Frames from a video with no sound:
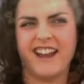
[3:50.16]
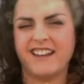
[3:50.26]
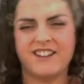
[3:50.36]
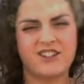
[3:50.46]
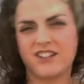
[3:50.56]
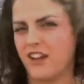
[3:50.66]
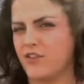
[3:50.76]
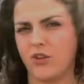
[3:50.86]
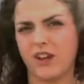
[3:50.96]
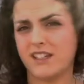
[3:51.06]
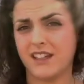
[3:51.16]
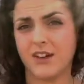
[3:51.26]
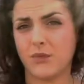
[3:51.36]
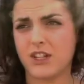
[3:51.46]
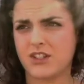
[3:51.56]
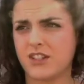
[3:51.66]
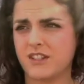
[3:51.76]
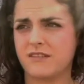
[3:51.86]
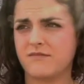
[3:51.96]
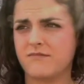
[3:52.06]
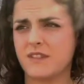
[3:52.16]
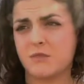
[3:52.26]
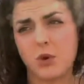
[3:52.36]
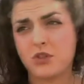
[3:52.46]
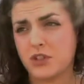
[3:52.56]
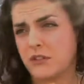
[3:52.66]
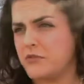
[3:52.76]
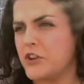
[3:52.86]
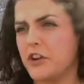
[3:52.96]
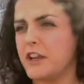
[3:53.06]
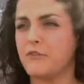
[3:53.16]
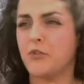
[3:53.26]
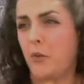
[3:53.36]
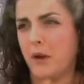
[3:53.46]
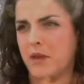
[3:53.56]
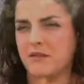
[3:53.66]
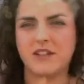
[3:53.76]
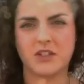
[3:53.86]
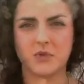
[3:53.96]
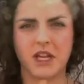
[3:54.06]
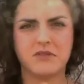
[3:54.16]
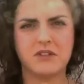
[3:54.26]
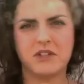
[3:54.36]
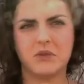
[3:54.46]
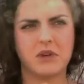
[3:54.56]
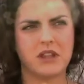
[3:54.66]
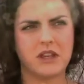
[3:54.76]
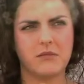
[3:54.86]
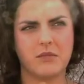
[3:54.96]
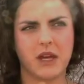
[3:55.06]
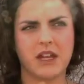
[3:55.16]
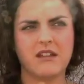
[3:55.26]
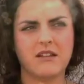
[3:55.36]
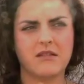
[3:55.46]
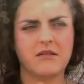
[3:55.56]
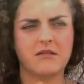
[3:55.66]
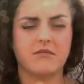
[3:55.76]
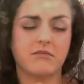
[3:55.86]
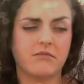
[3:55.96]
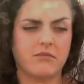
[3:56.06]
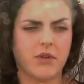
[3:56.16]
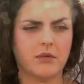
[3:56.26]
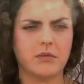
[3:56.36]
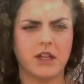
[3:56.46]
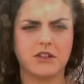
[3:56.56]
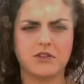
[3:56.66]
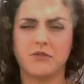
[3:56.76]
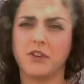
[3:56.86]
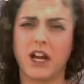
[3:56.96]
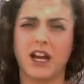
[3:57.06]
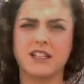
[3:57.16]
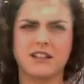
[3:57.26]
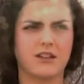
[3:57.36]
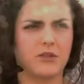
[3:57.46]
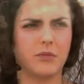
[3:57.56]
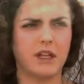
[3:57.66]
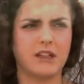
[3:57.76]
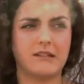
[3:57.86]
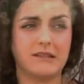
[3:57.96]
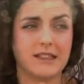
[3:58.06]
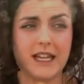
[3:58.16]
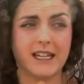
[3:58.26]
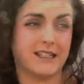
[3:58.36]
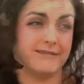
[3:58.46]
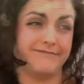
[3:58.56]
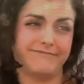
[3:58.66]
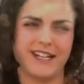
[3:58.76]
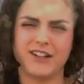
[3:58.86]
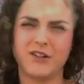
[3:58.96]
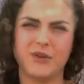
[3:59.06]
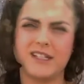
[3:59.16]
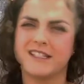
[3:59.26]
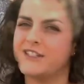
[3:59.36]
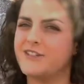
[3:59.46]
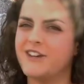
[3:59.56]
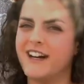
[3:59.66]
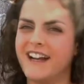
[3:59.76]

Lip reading: and you just have no idea, which is mostly infuriating for women because we have to deal with it, but probably also for guys a little bit like, I don't know what to do,